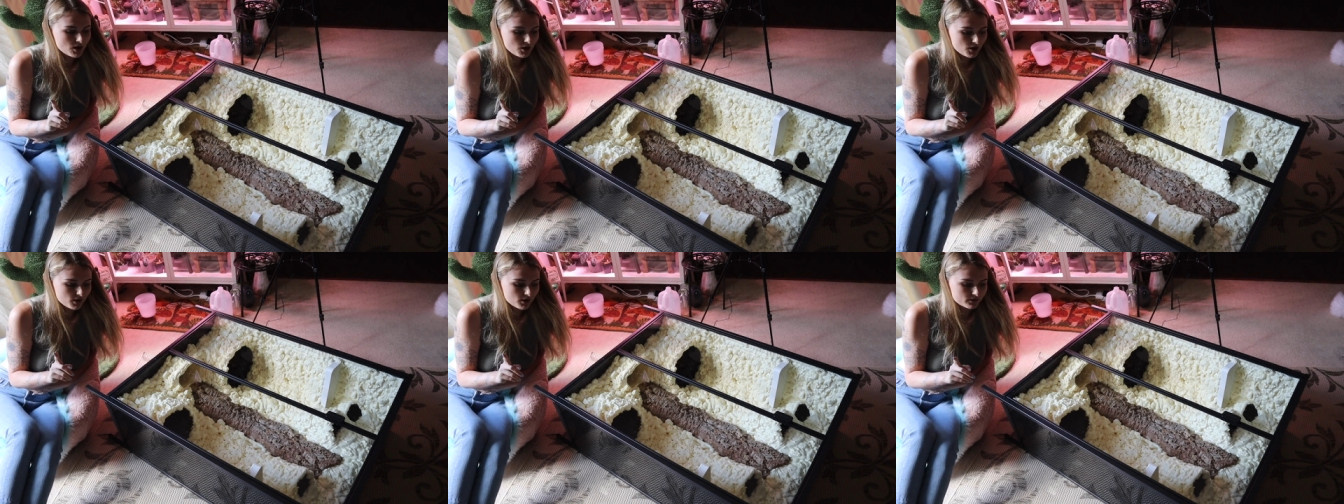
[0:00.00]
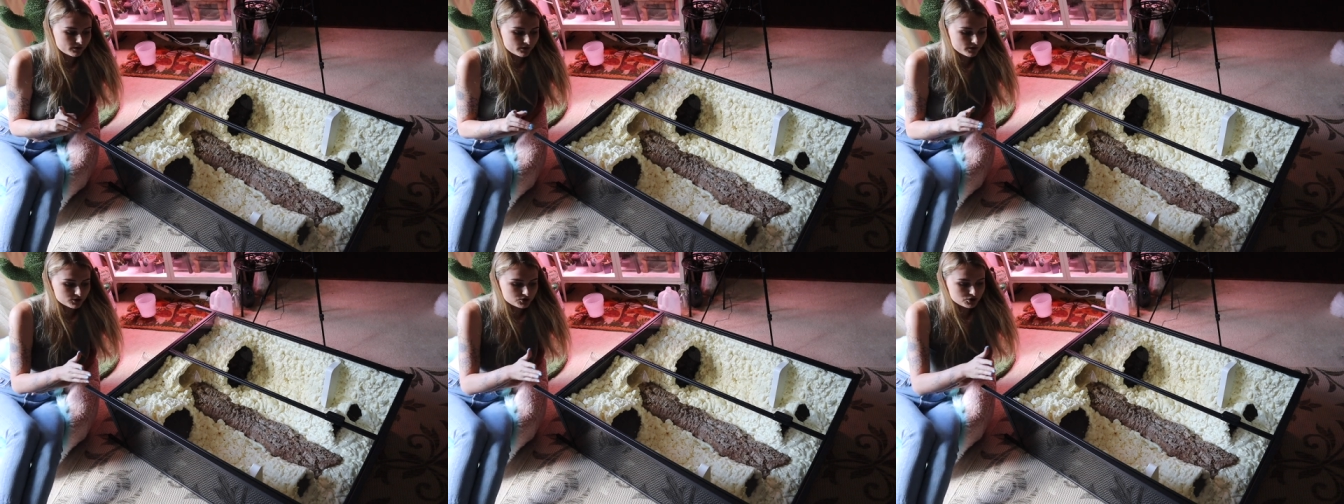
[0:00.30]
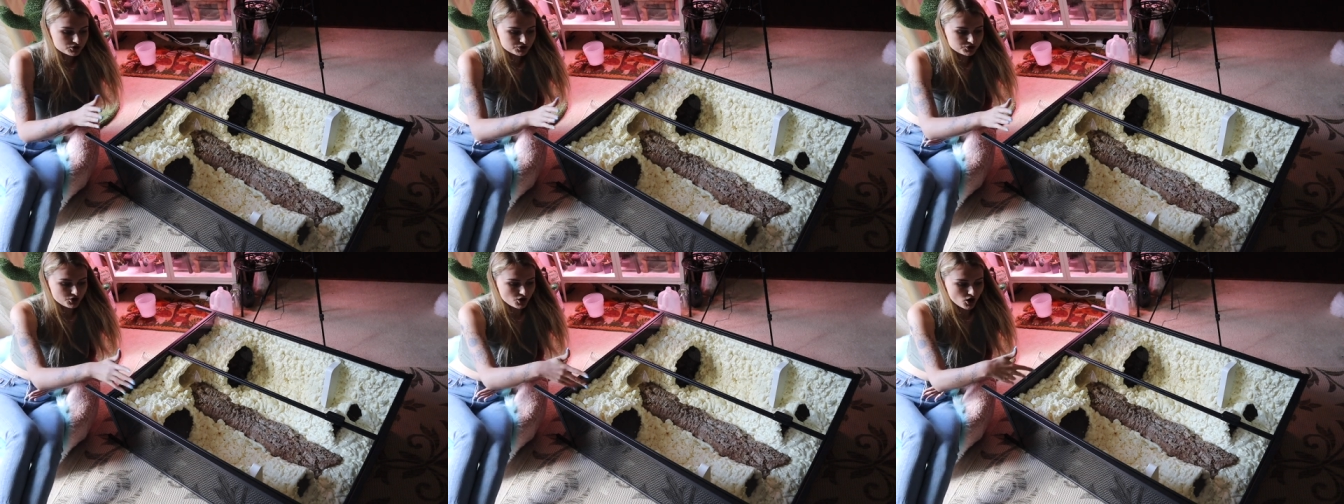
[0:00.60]
of
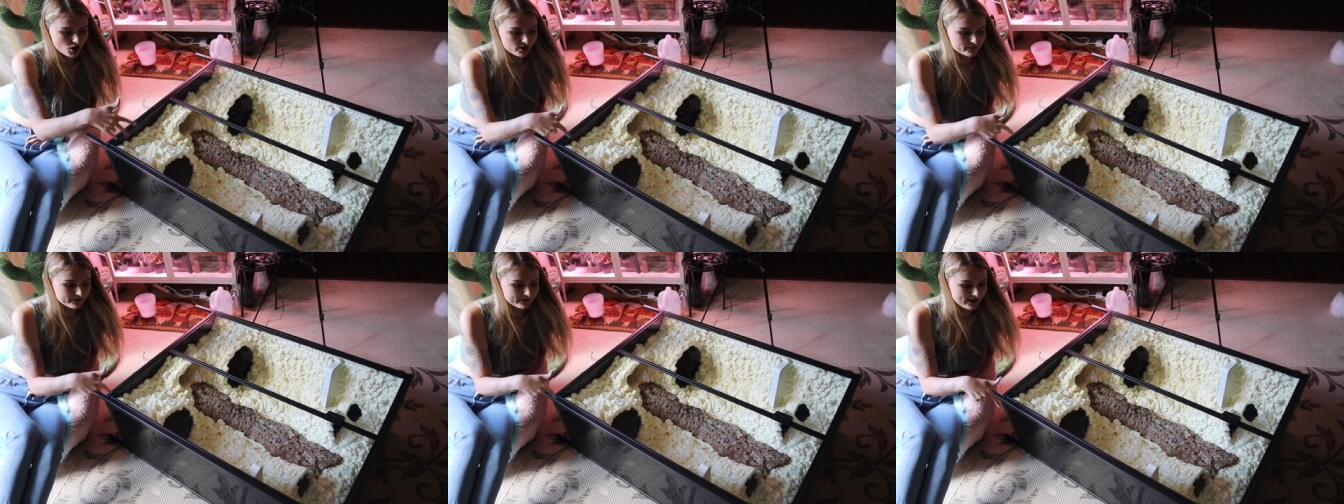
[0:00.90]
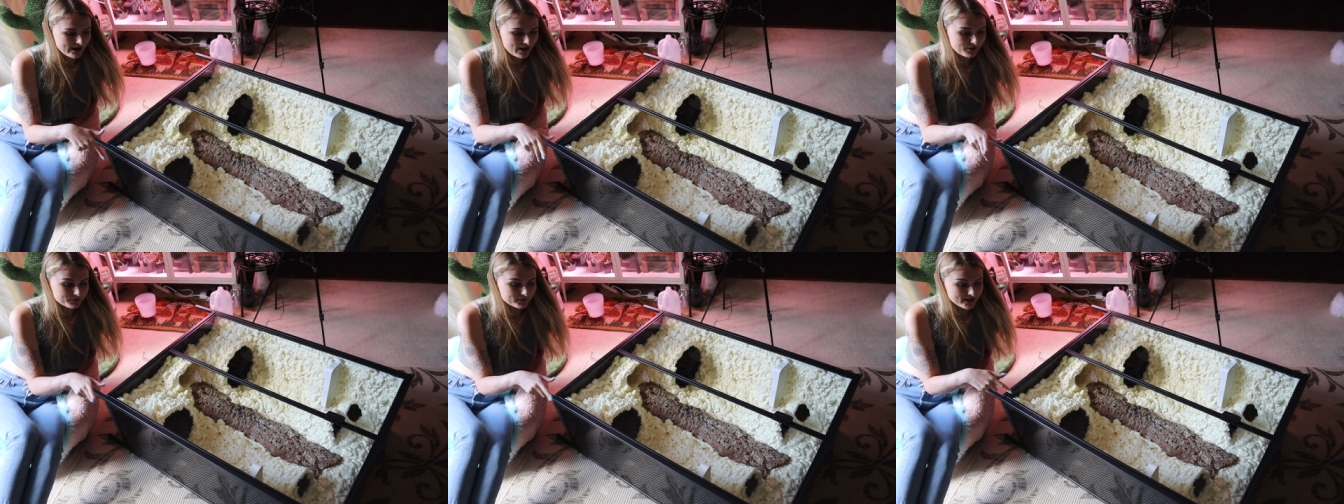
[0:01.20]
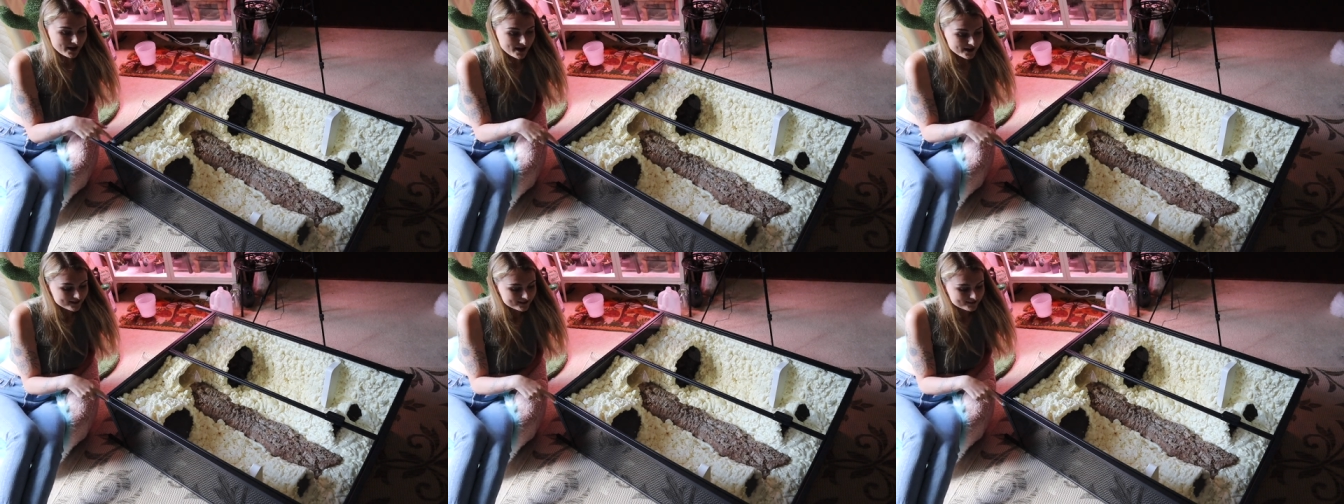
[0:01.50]
just carving out
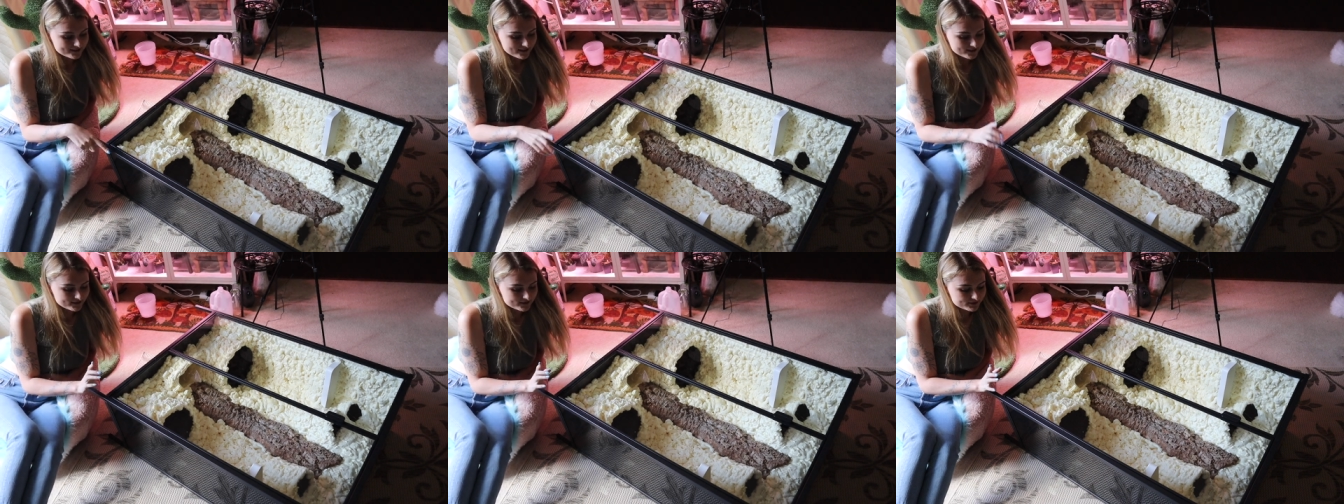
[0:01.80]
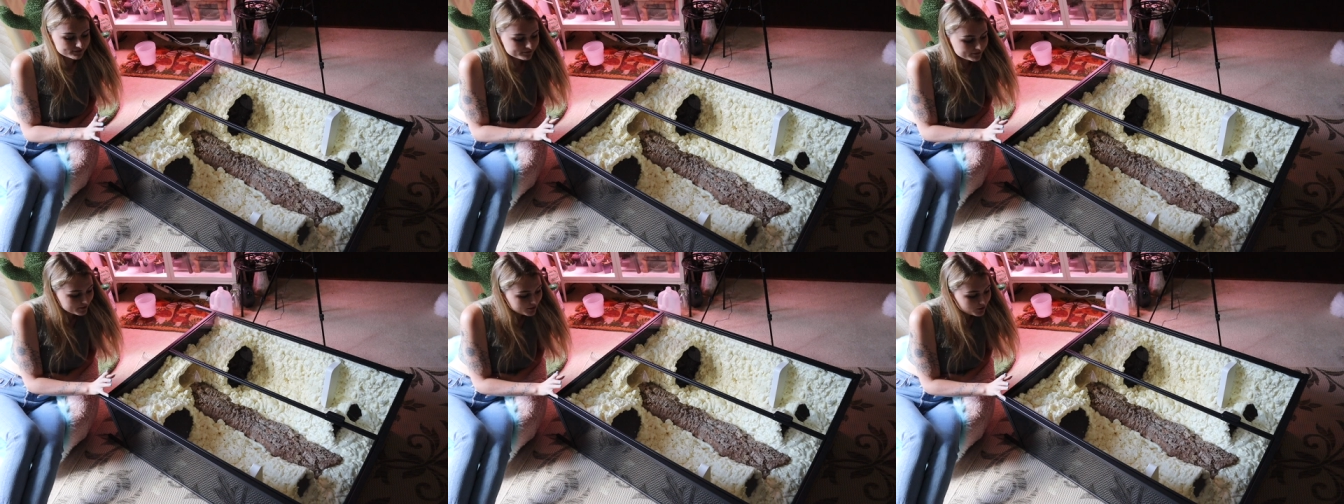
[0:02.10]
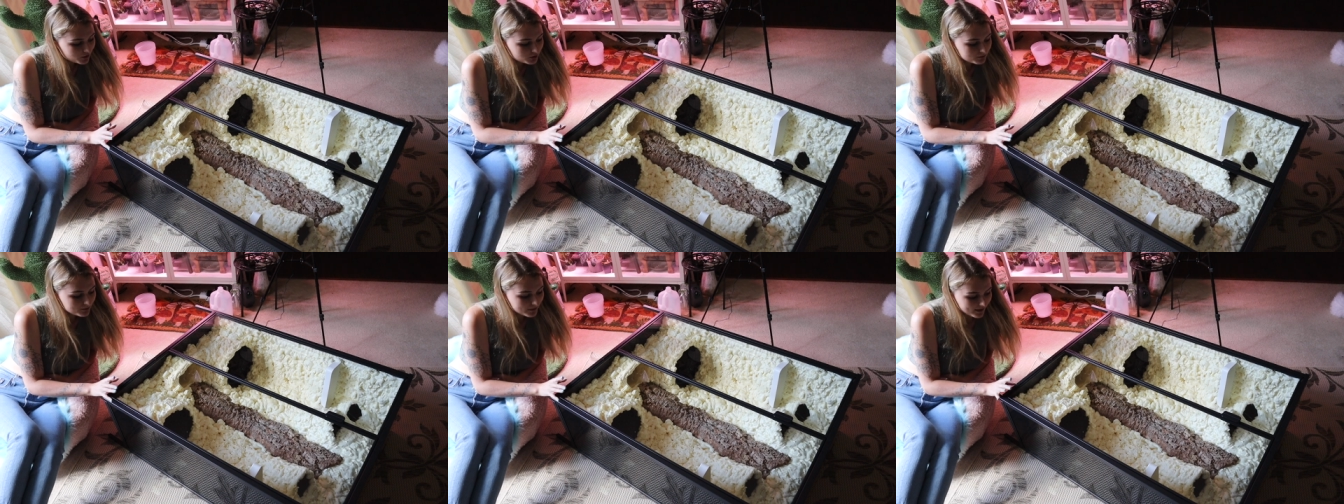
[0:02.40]
the excess
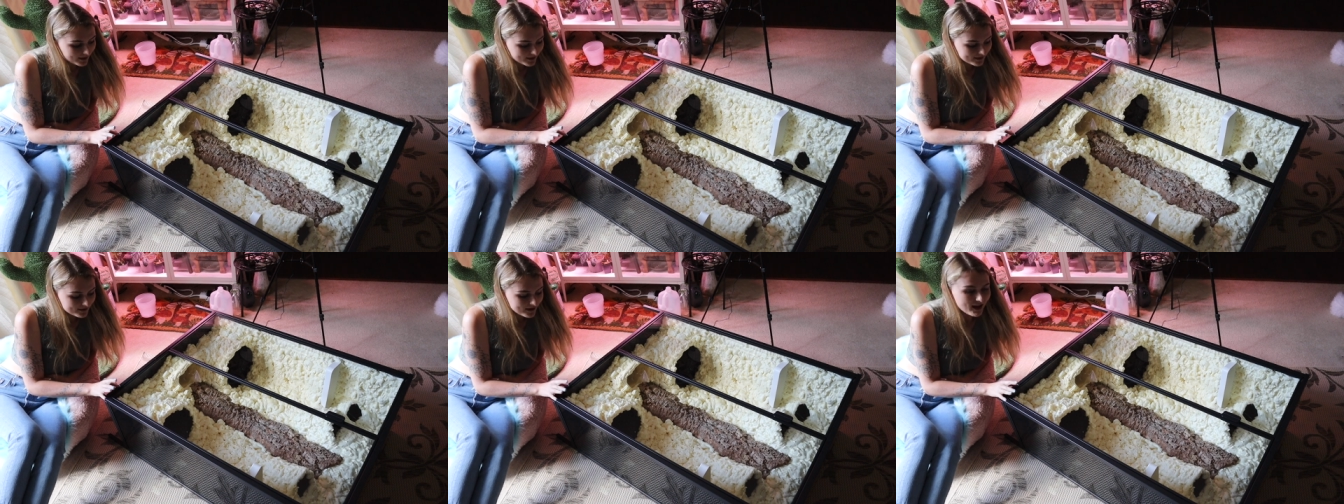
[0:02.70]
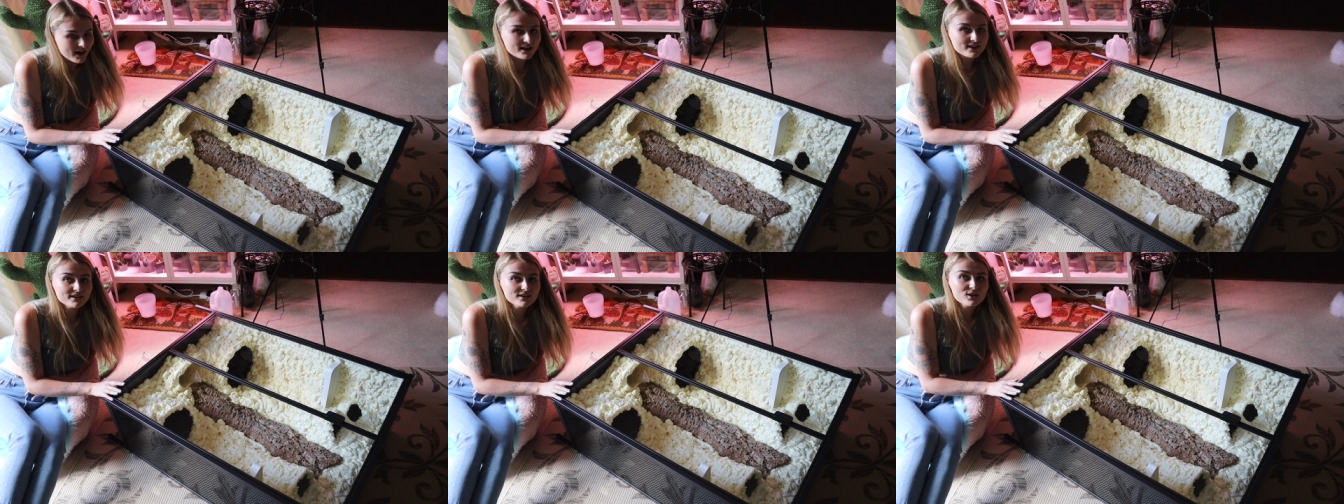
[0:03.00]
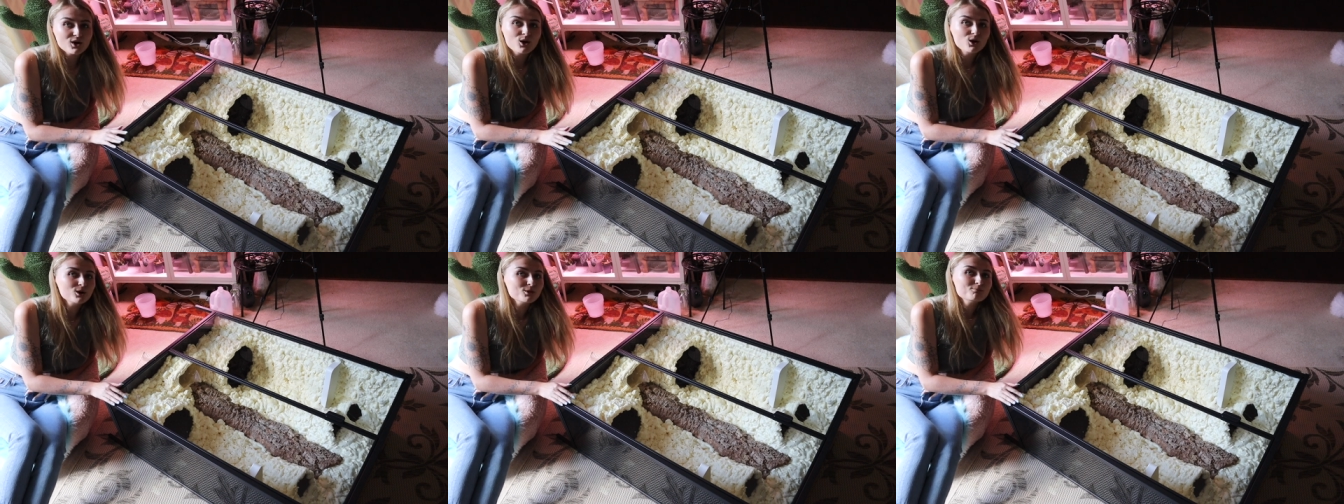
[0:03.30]
foam and
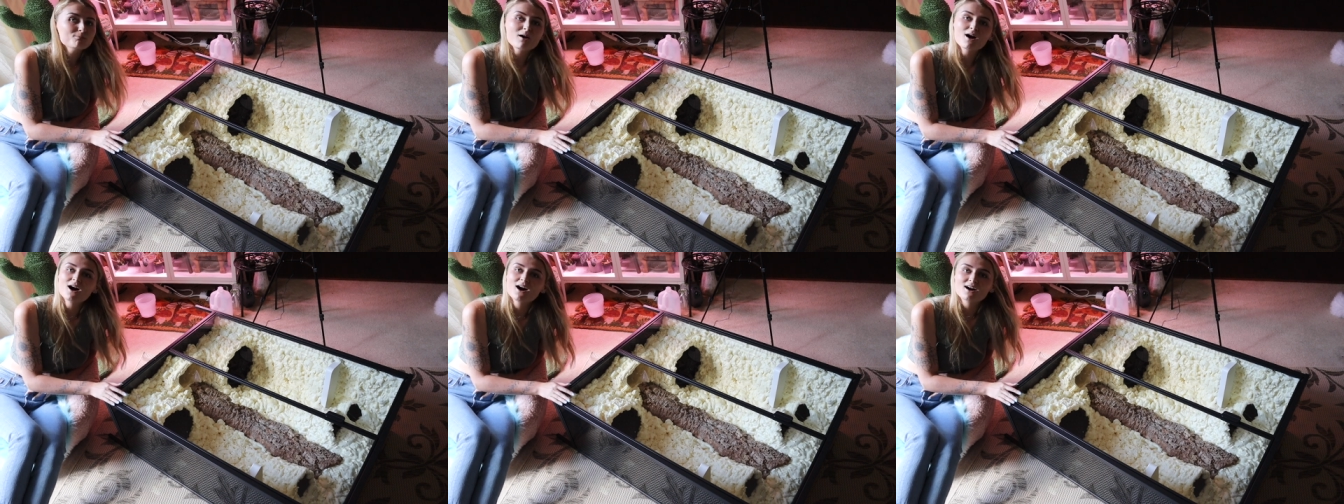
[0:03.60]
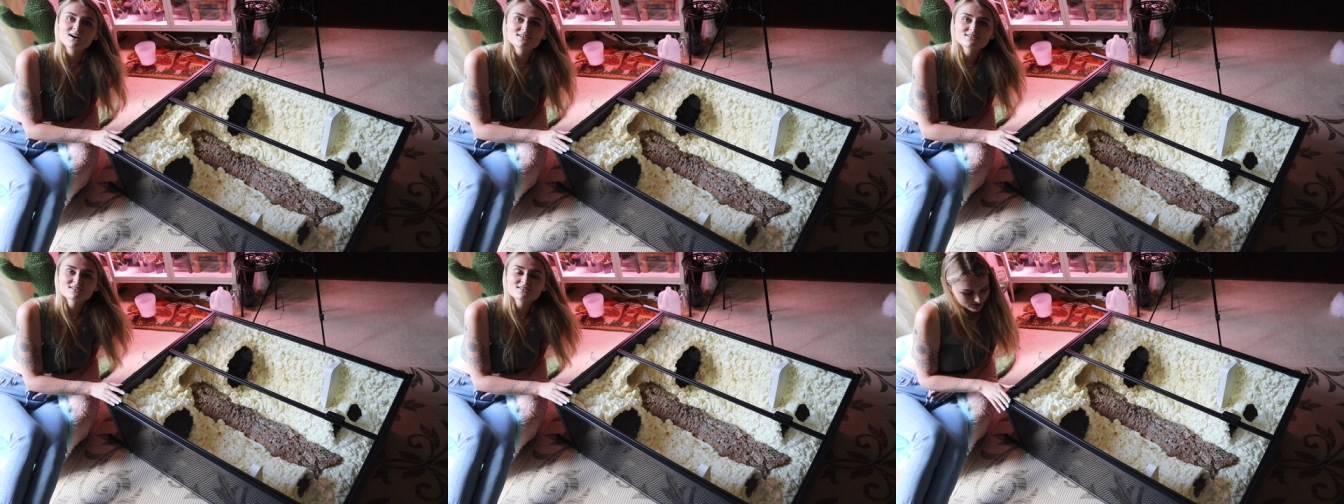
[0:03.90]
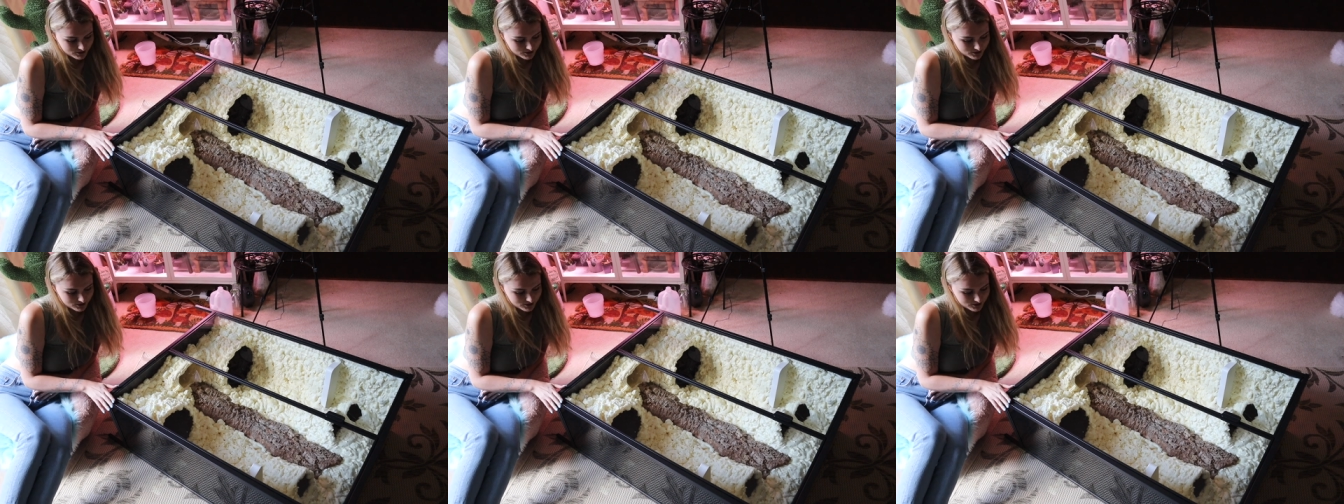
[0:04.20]
adding our moss.